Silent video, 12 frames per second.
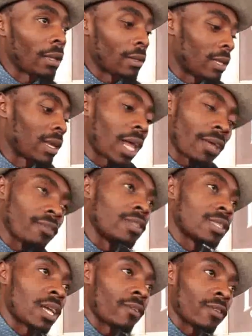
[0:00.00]
the life
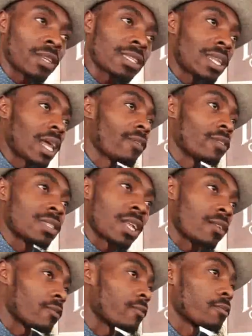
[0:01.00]
itself. Yes, the life
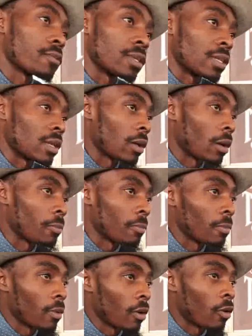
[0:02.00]
itself
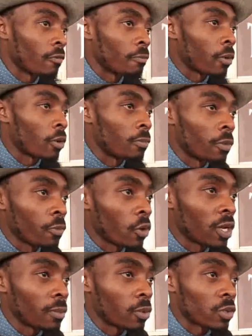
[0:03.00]
of Bob
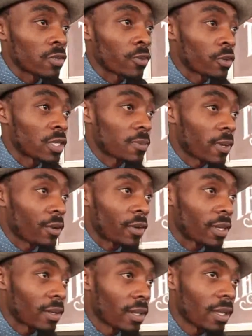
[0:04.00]
Collymore was very inspiring,
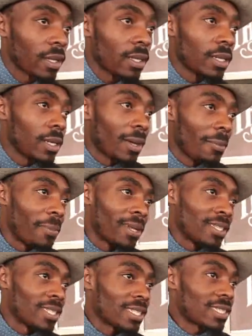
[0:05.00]
but
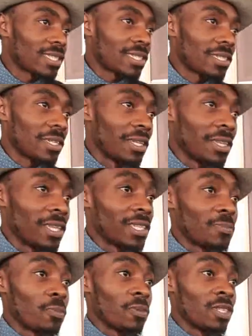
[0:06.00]
just
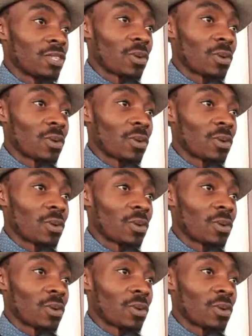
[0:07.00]
this